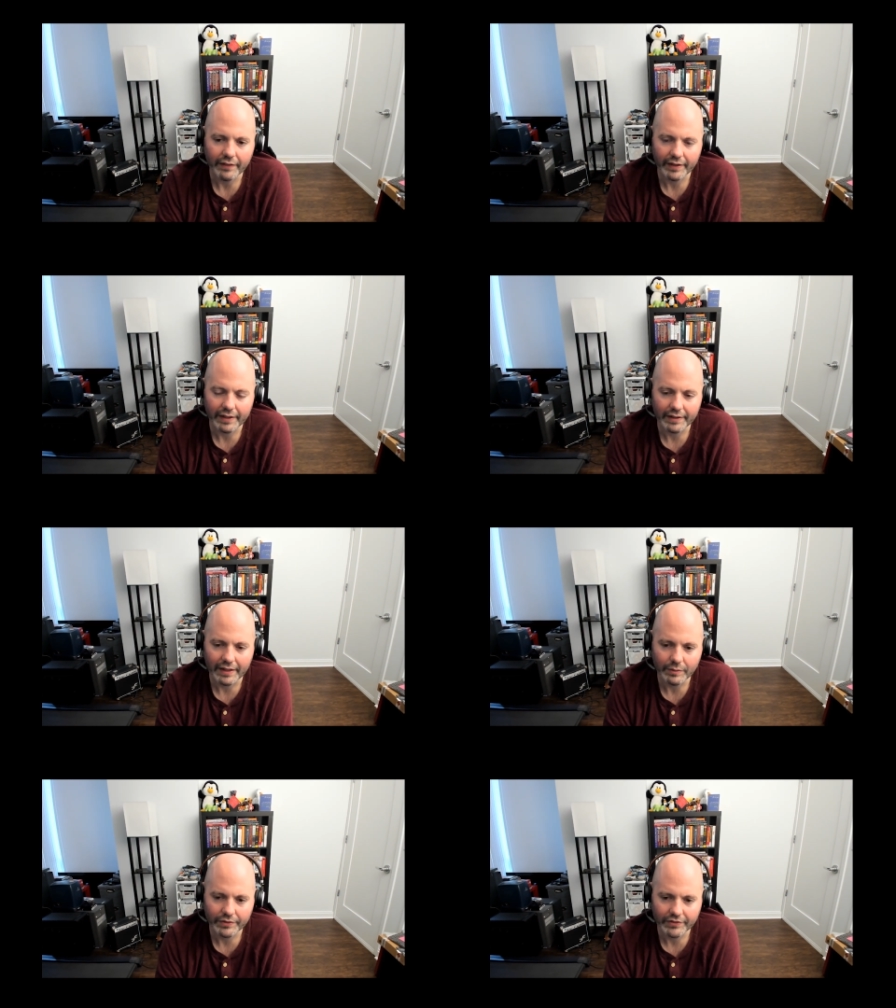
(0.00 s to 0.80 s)
And then
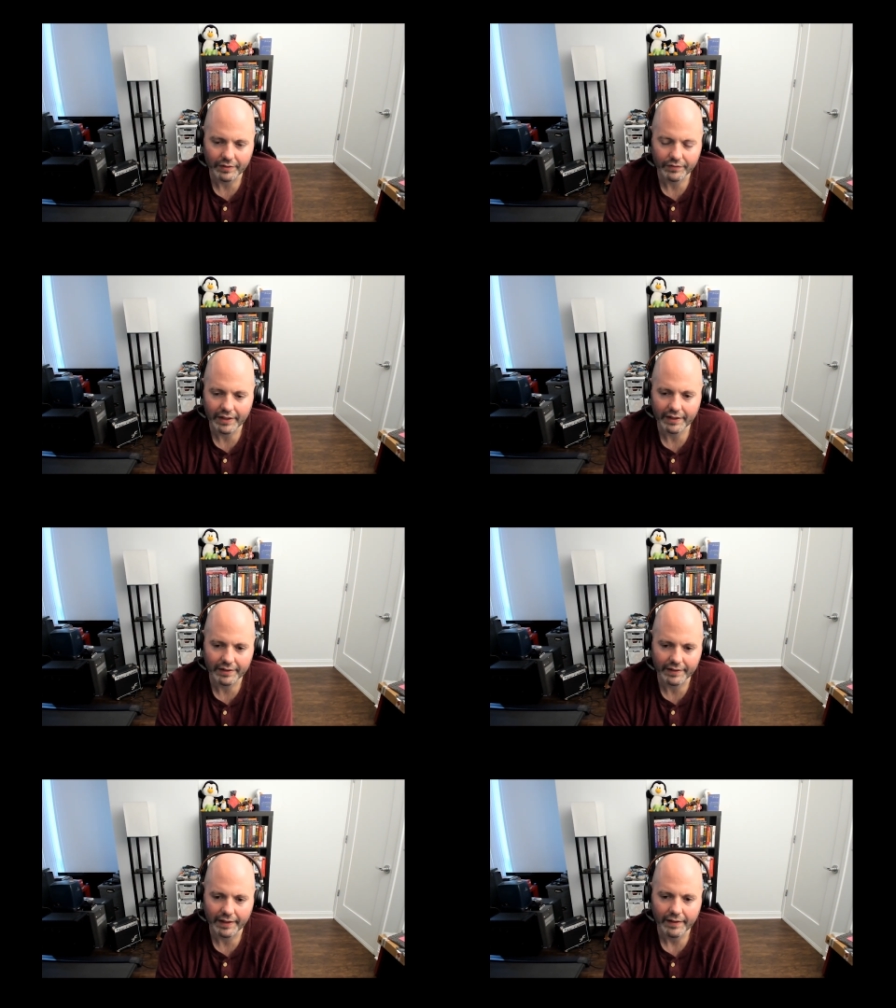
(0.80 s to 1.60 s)
I would say
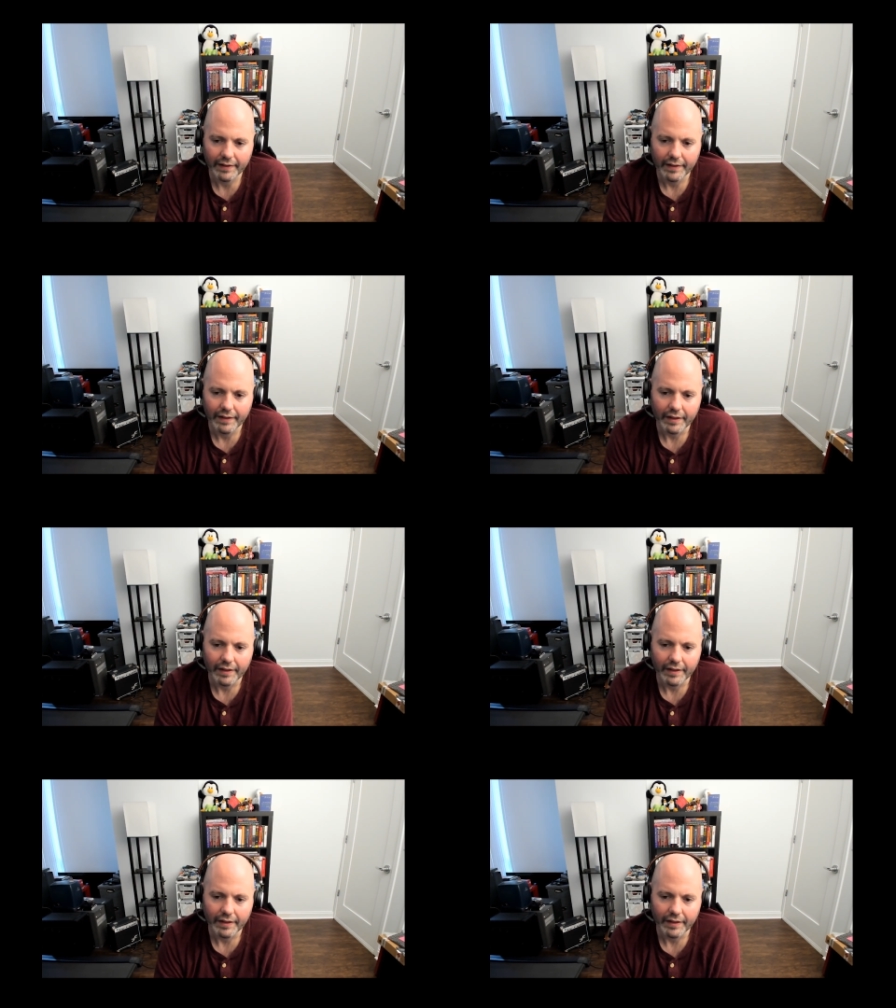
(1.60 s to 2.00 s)
finally that